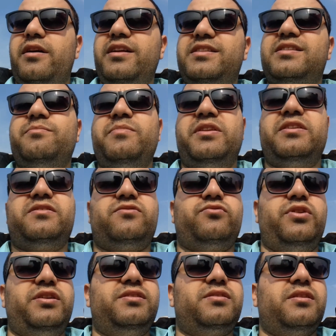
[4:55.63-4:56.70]
Its
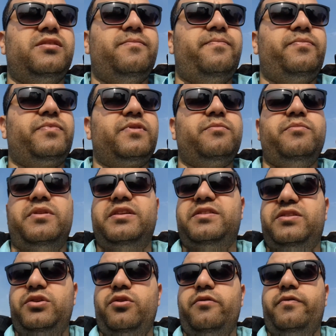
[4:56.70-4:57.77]
ministries,
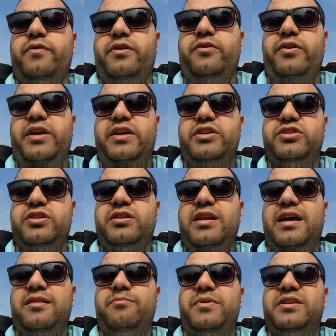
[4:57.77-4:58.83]
Ministry of Irrigation
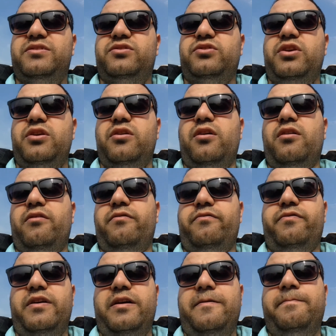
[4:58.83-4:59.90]
and Ministry of
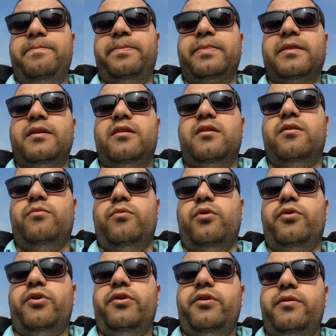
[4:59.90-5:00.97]

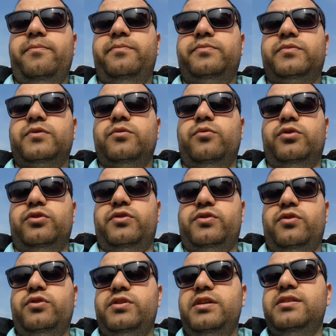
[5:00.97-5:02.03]
Water, water
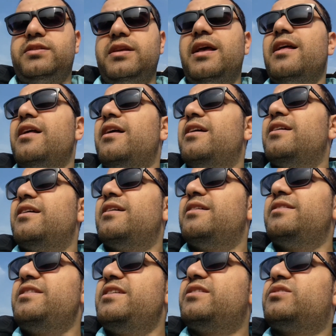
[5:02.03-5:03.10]
sources
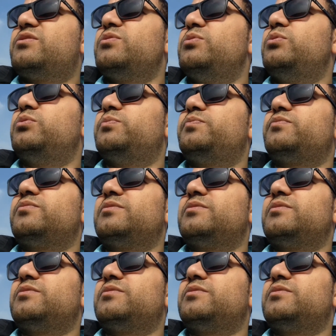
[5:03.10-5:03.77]
need to